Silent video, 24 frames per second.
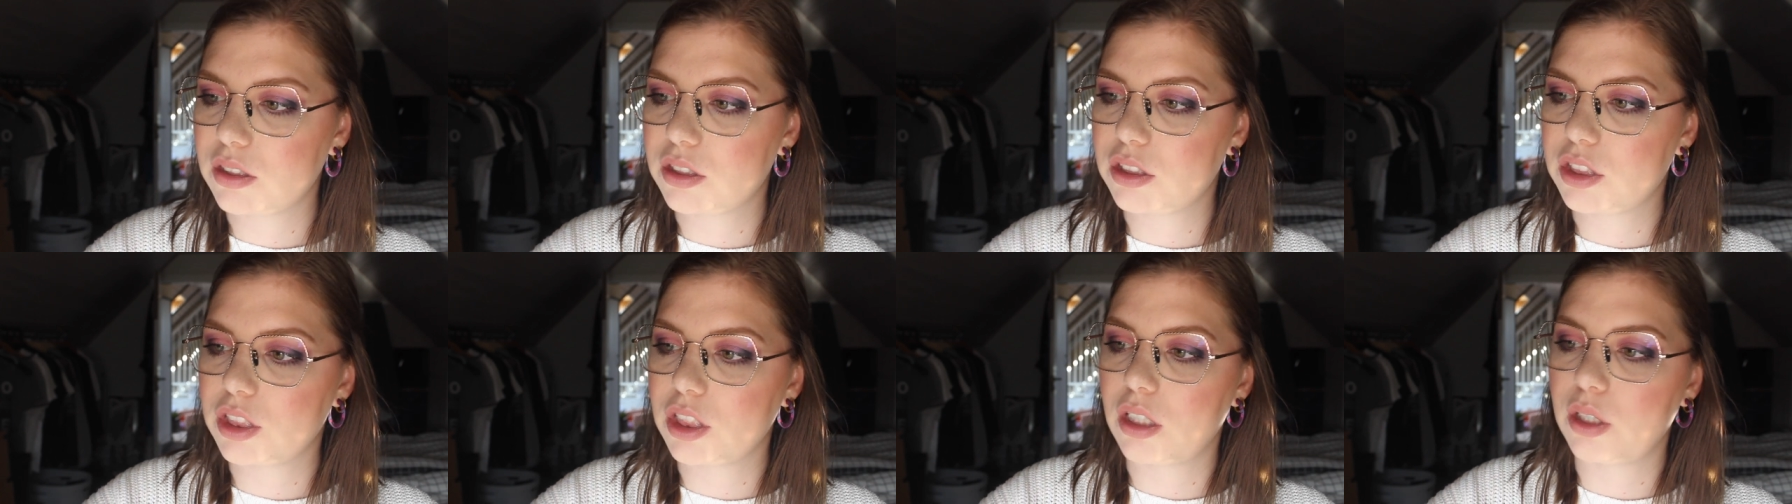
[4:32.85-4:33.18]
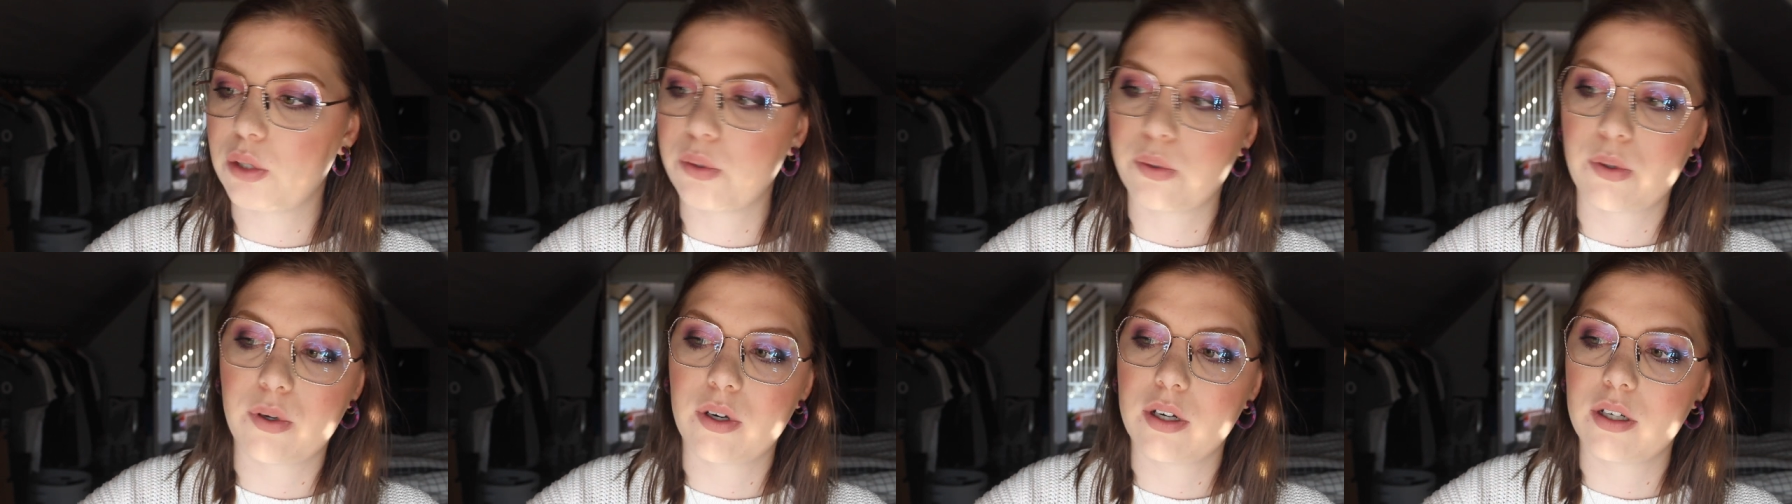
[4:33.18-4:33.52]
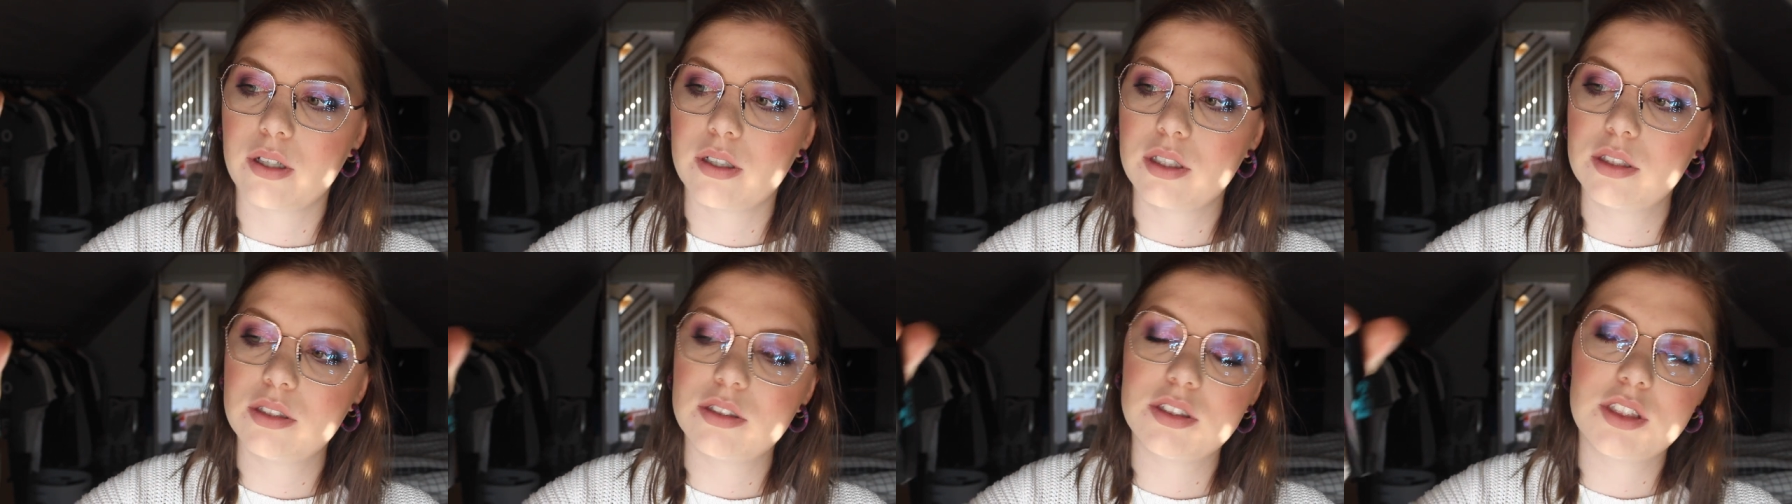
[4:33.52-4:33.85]

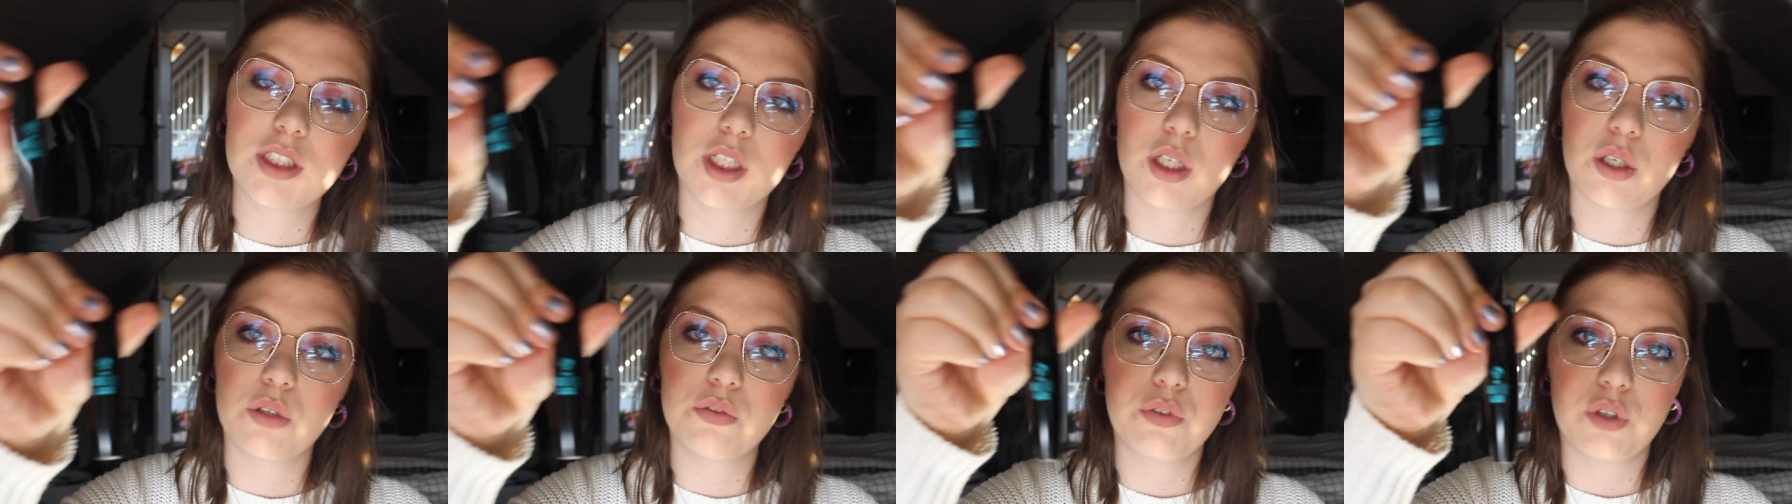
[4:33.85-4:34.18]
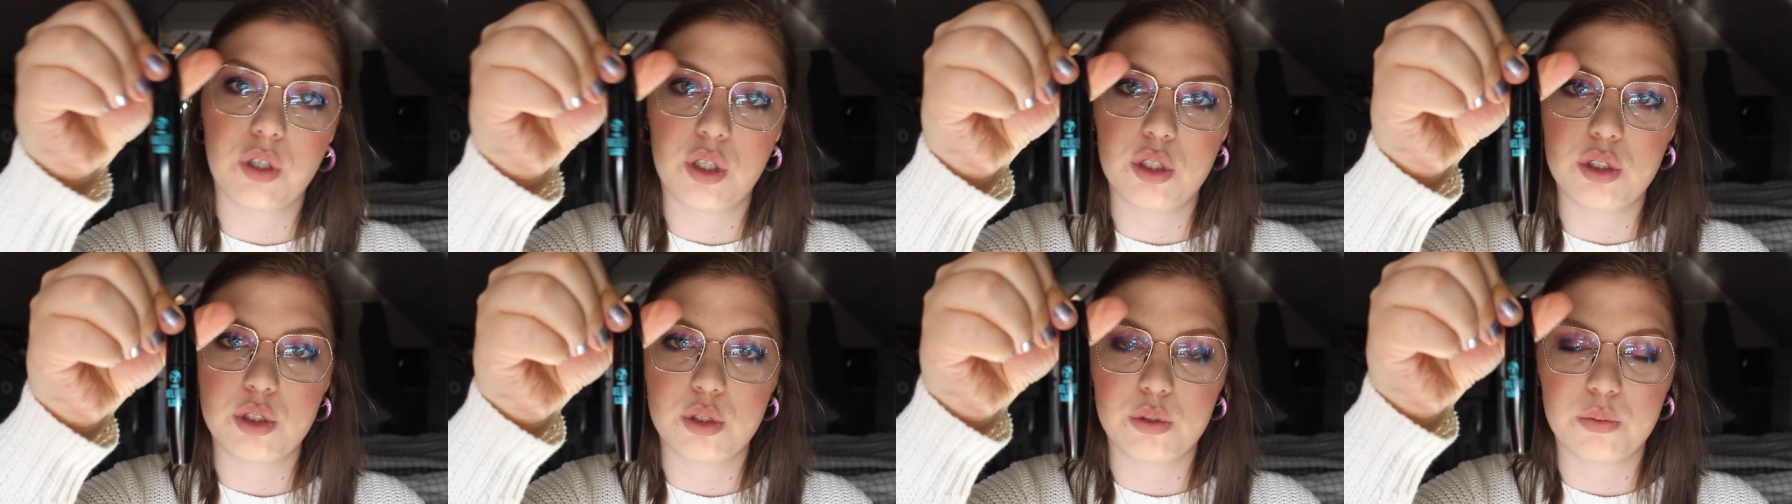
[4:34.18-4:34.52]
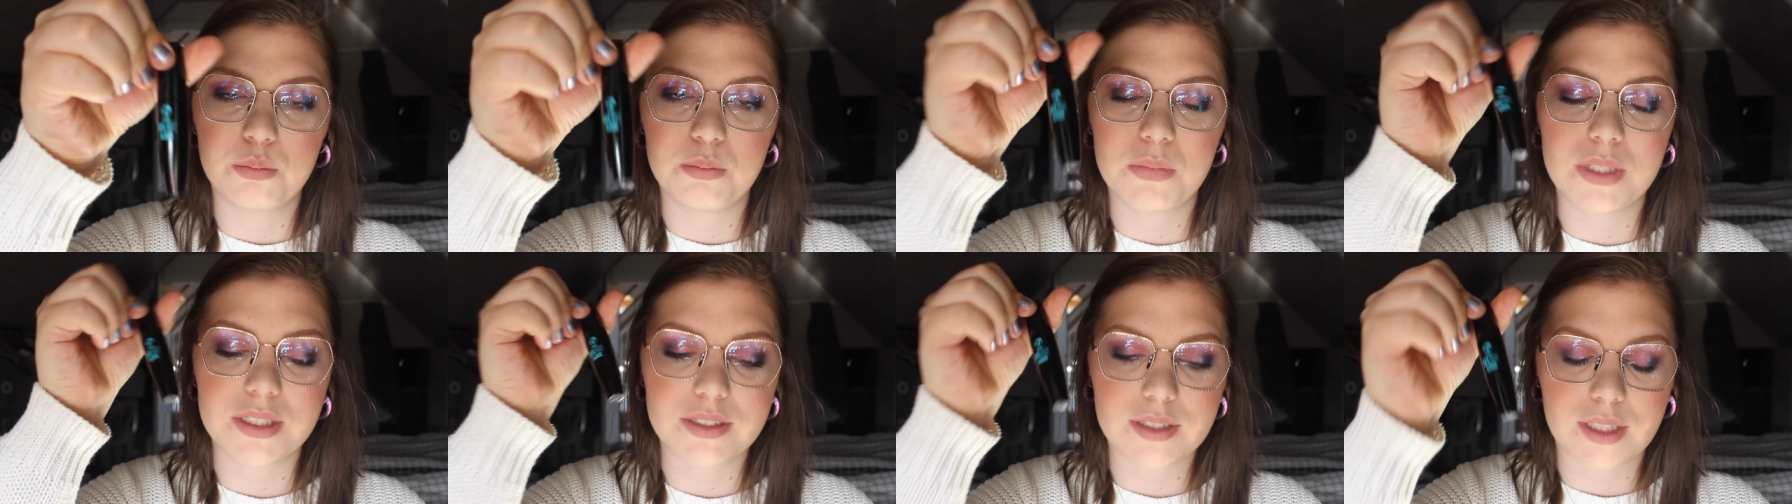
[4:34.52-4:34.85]
Galore Gel
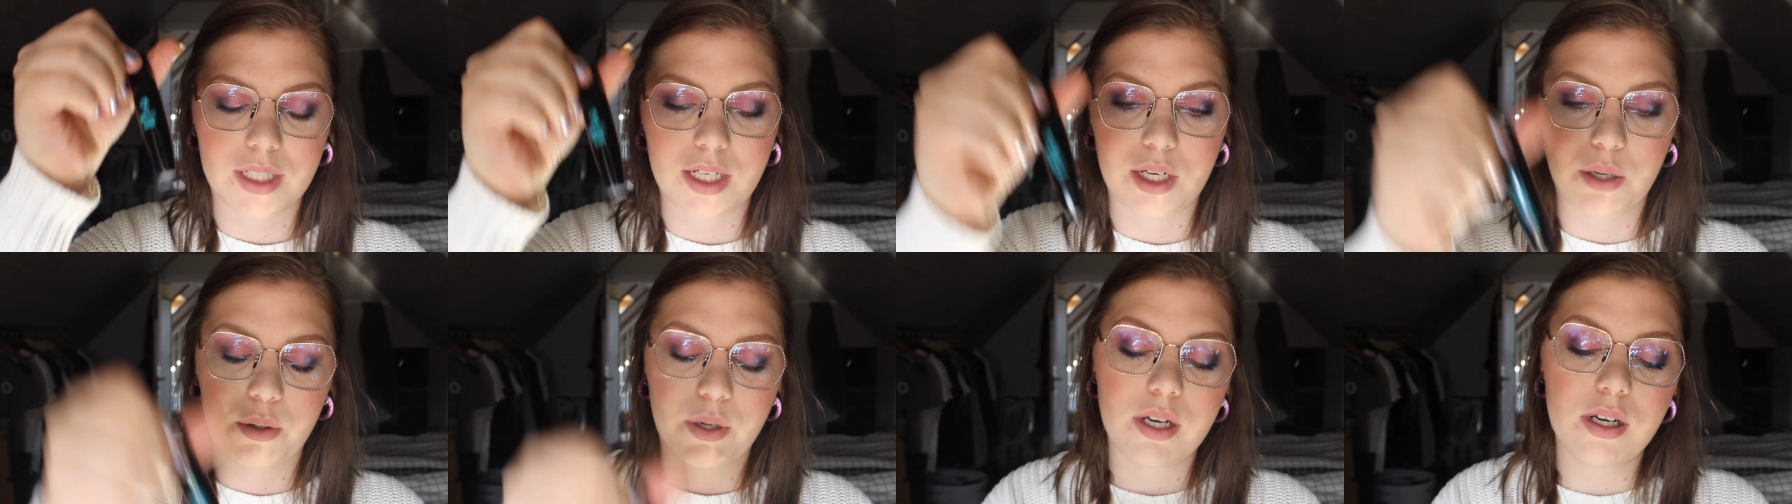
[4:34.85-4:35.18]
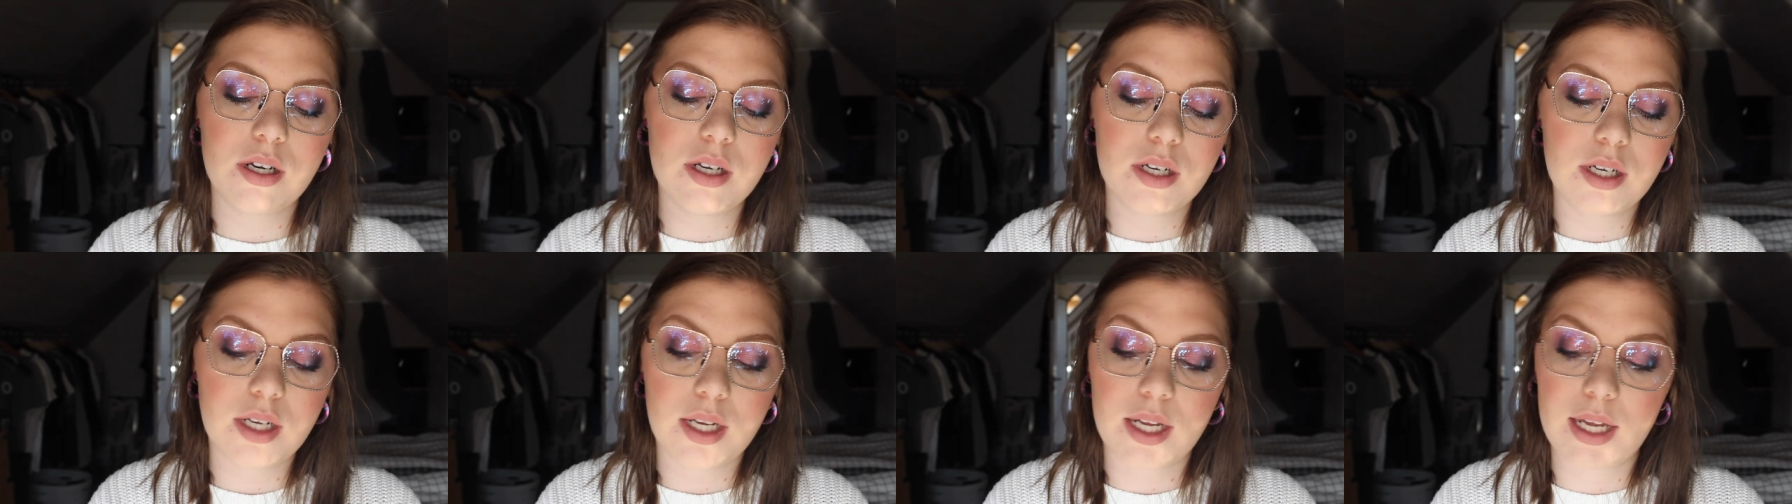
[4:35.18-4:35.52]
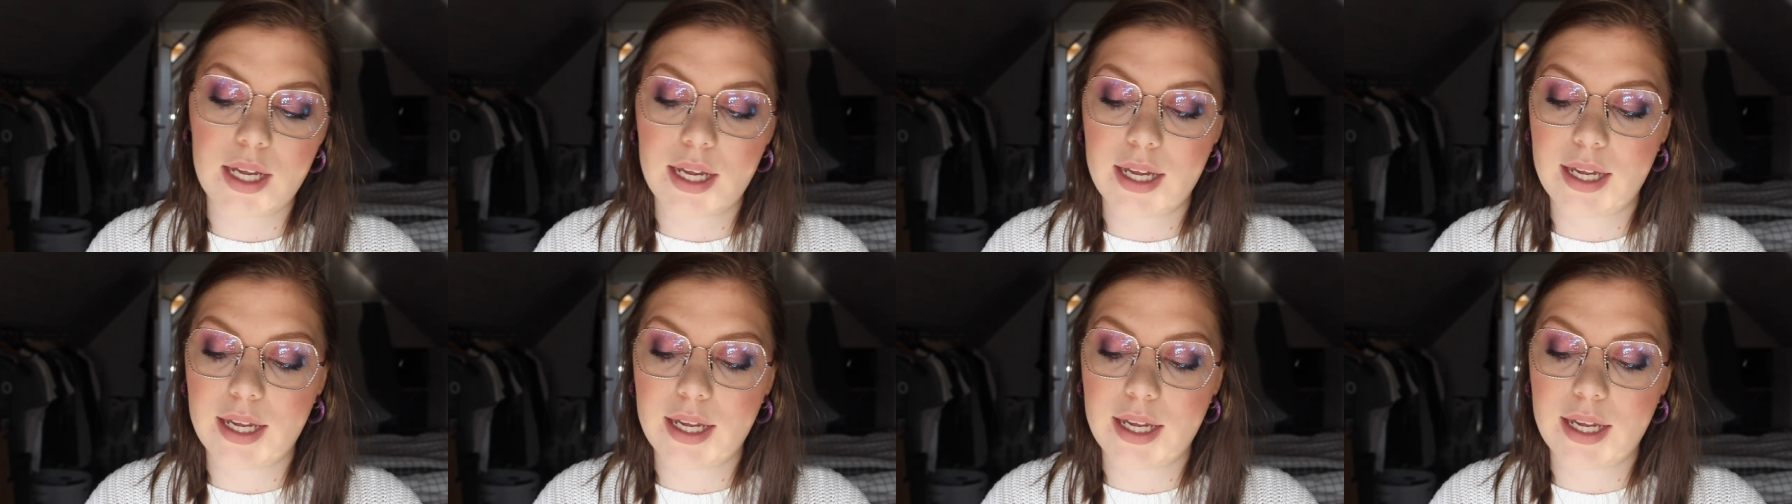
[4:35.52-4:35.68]
Volume Mascara,